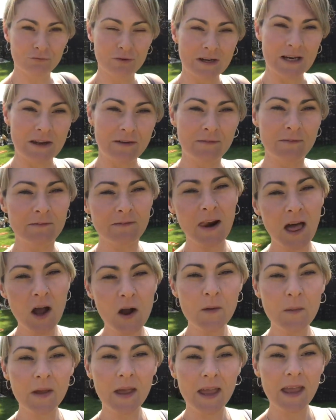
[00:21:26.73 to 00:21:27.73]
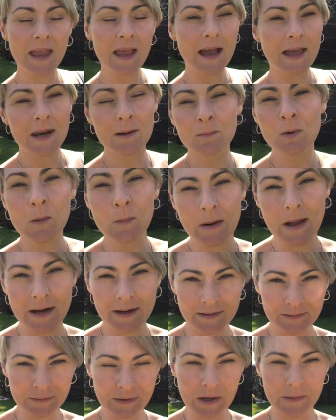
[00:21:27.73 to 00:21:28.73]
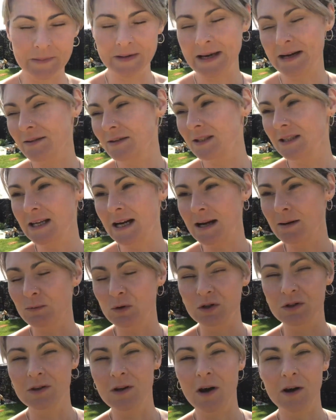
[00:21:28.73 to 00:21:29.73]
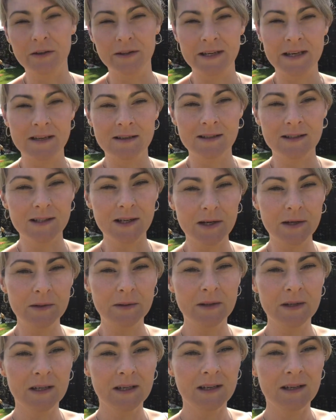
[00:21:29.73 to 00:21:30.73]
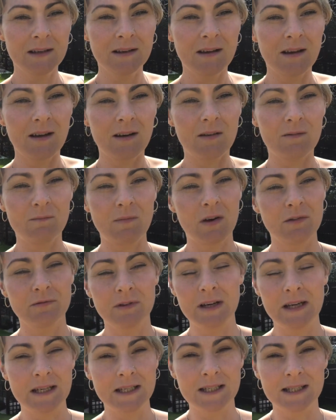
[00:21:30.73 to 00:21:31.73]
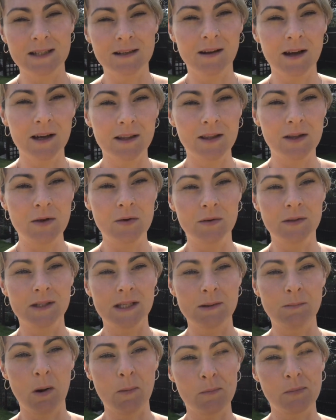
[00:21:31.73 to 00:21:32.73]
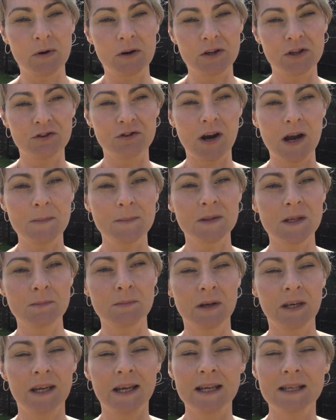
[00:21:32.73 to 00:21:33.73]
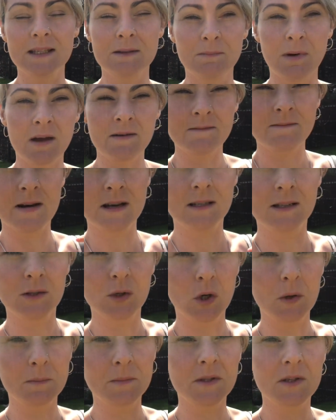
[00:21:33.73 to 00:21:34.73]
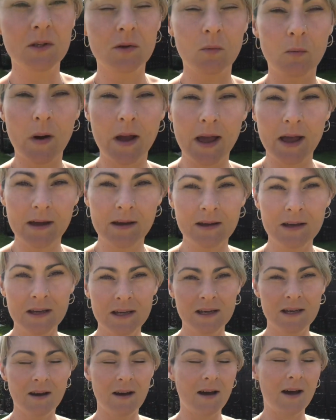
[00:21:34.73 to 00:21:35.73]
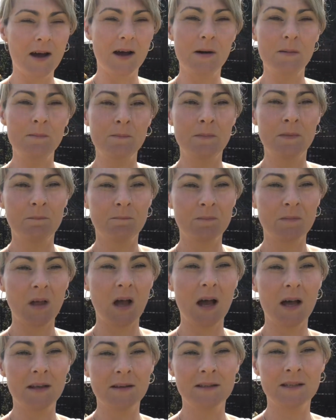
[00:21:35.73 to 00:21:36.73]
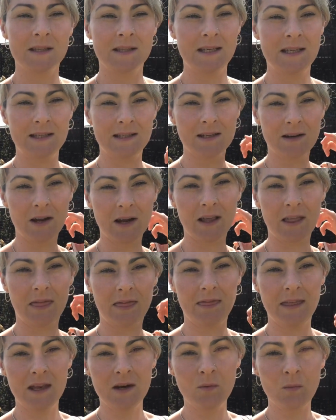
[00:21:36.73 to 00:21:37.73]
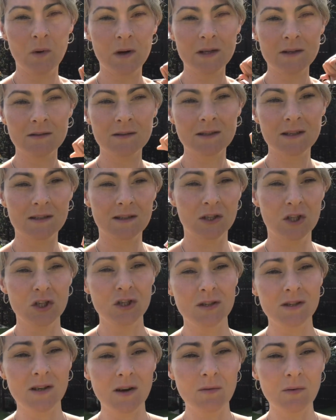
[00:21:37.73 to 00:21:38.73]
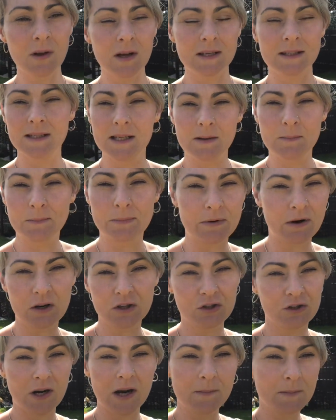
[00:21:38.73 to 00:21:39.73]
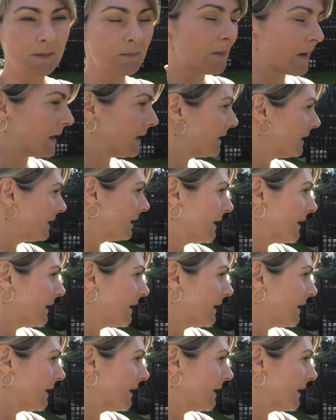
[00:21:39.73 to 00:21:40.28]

really flowy, and I'm not planning on going out today. I'm just gardening, so I really dislike that you can see my bra straps. I'm going to get some like vest tops to wear under these like thin ones, because I just don't like seeing bra straps, but